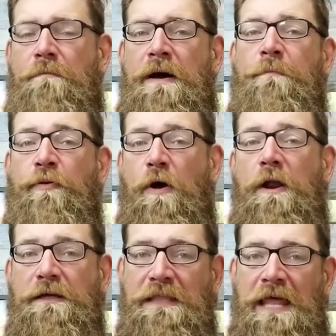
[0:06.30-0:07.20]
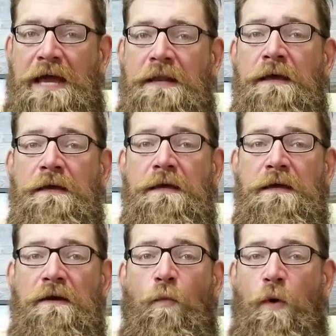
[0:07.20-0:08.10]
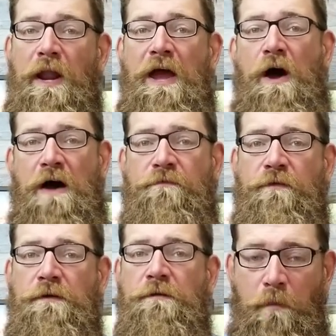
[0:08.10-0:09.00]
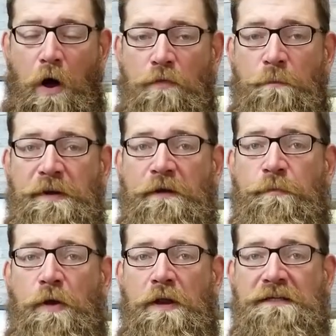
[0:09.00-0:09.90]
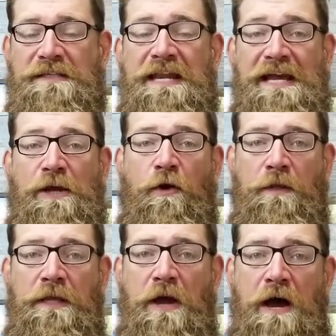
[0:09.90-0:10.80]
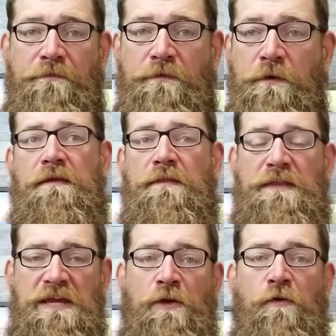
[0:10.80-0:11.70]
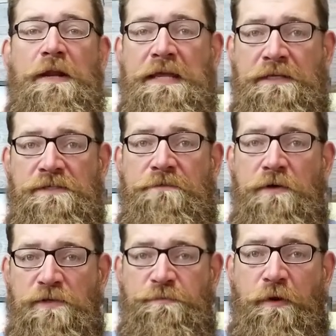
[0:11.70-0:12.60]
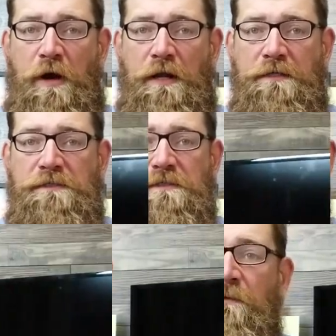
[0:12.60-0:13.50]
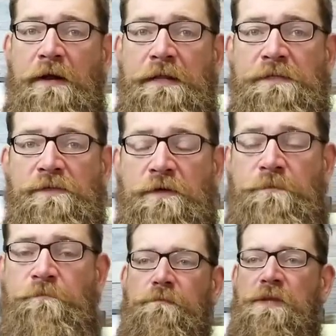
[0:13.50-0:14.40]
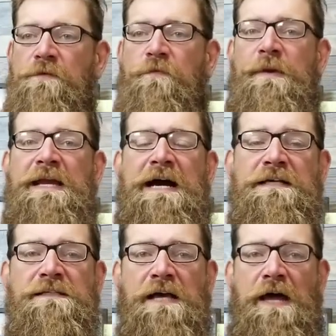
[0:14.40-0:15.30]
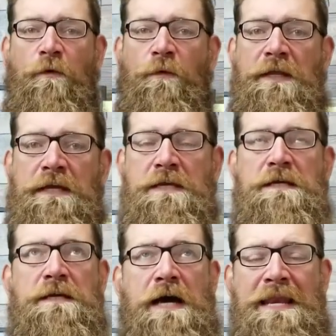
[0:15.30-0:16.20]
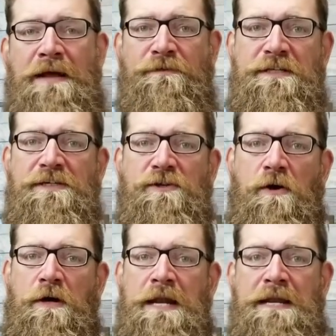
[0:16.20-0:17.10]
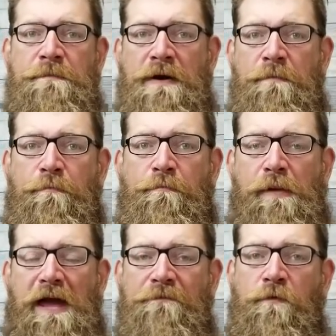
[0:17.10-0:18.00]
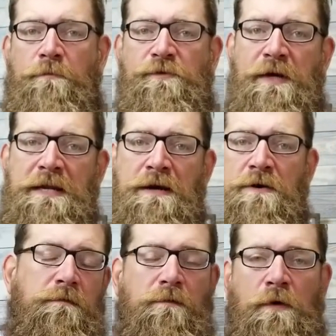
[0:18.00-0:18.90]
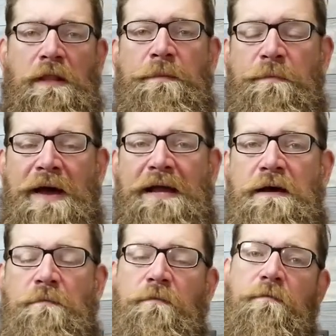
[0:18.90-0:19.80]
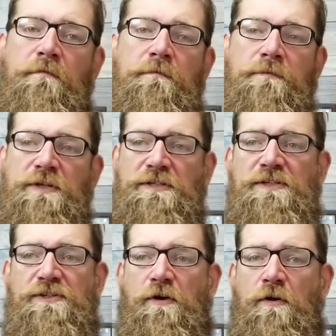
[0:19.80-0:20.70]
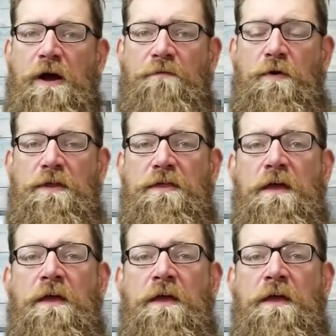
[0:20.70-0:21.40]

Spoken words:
my product line. What I offer, all the beard products that I currently offer, the ingredients of those products. Let's get right into it. For me, guys, I don't really announce this on any of my platforms right now. Well, let me back up. Just to start off with,